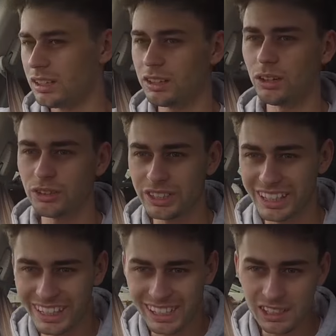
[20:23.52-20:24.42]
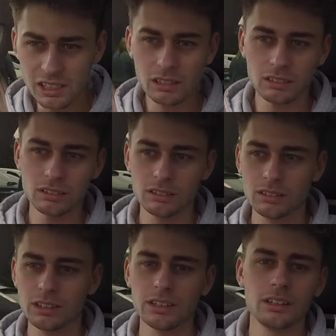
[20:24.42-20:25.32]
The Honda E
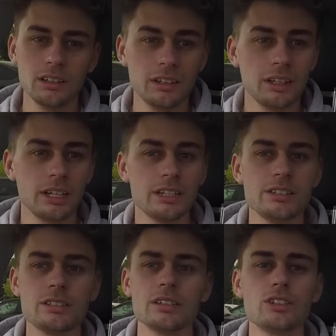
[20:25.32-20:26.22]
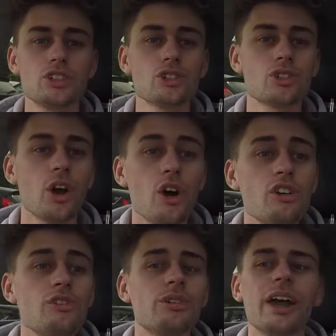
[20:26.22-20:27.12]
is just
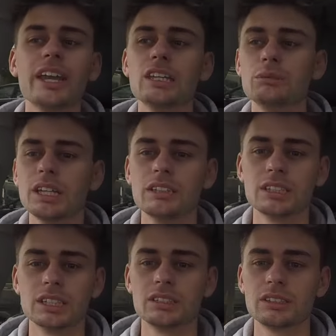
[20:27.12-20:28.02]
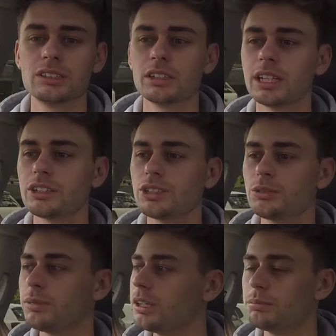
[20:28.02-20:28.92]
over 8 meters, so that should
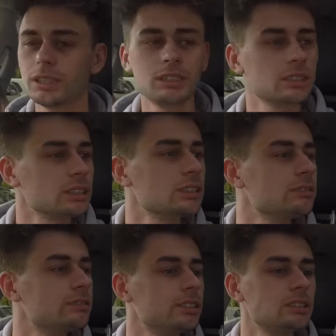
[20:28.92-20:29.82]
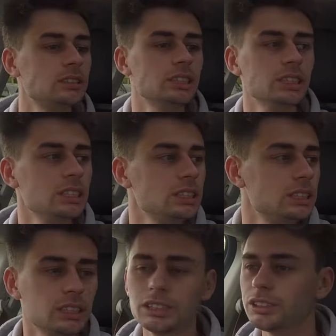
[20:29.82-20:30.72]
make parking very easy.